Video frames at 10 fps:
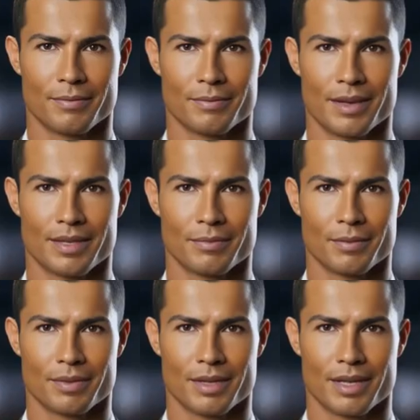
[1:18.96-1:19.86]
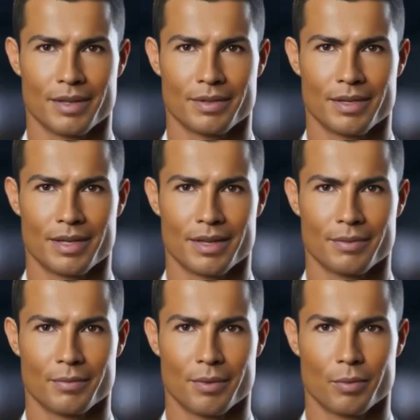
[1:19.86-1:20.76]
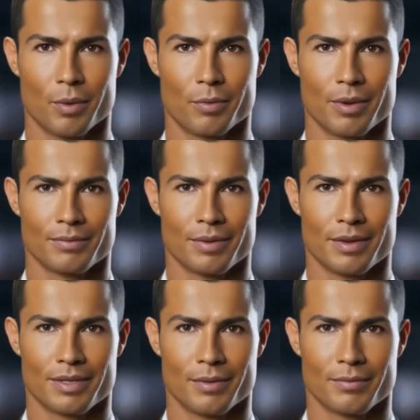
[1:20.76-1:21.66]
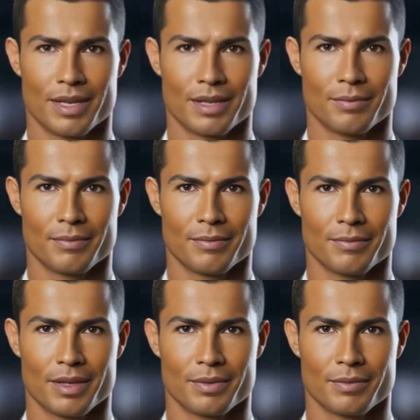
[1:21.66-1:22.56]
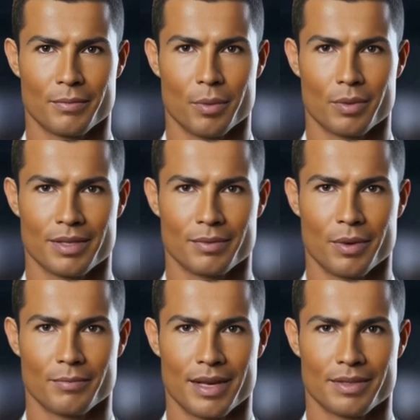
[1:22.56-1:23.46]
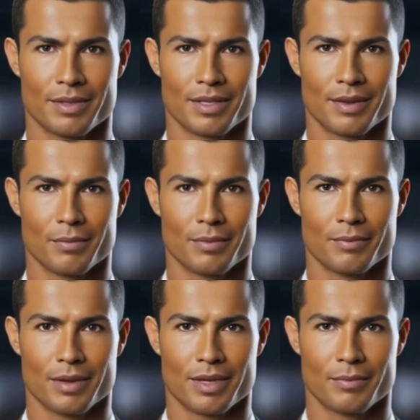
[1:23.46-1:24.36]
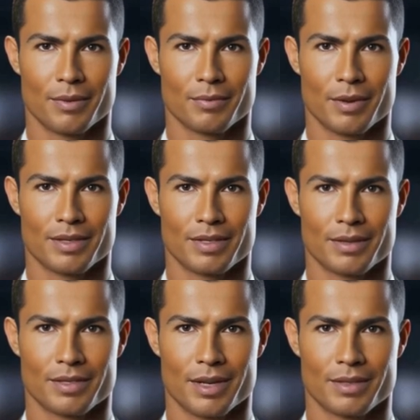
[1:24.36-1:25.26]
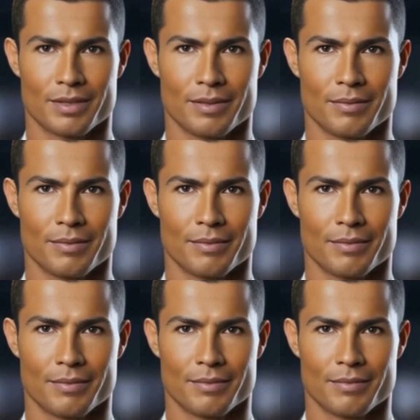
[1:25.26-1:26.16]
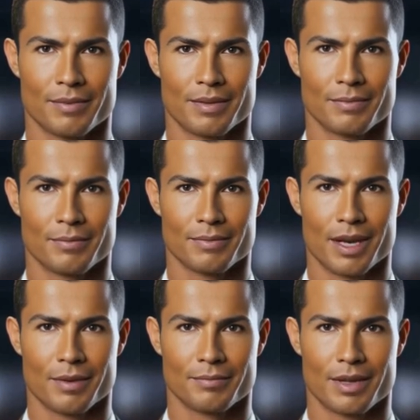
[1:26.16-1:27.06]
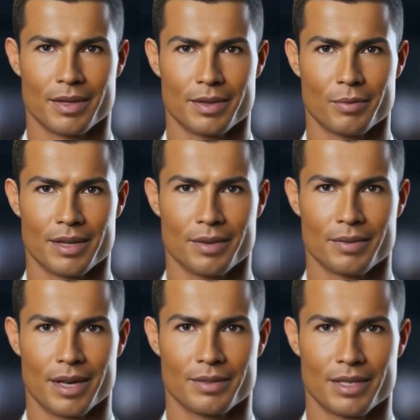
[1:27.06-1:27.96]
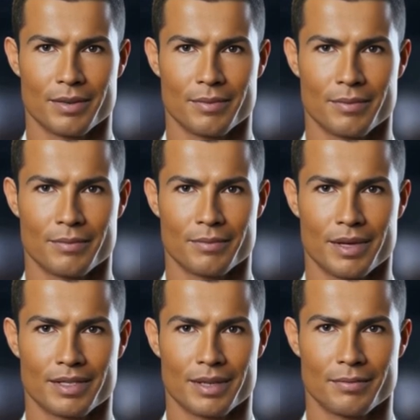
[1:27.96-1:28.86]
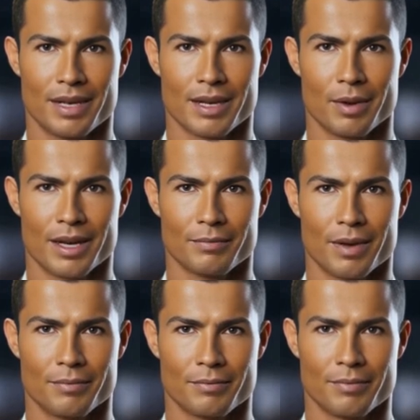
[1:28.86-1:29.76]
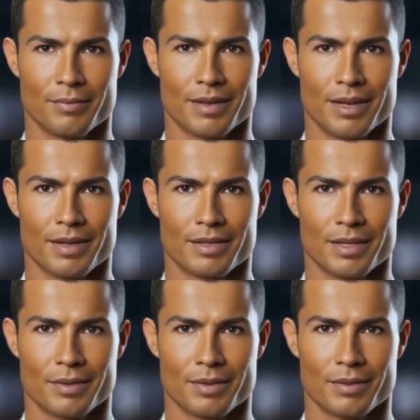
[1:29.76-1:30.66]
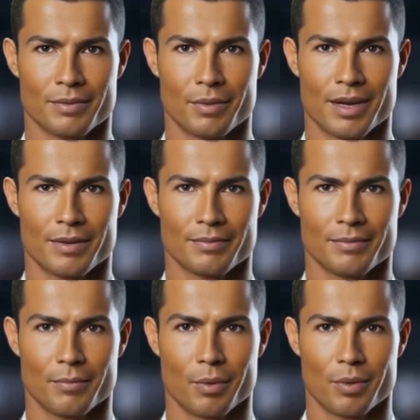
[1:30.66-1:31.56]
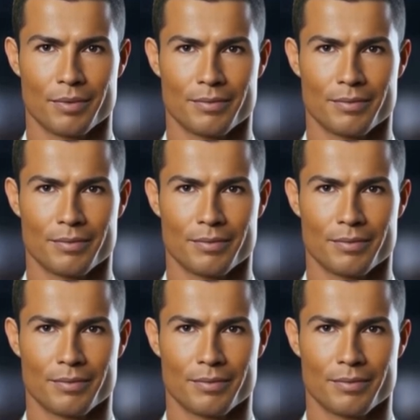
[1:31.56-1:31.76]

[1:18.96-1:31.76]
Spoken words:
Thanks for tuning in to the end of our Walmart's earnings update. Your support is what makes us able to bring you these latest insights. If you found value in our content, please hit that like button and consider subscribing for more.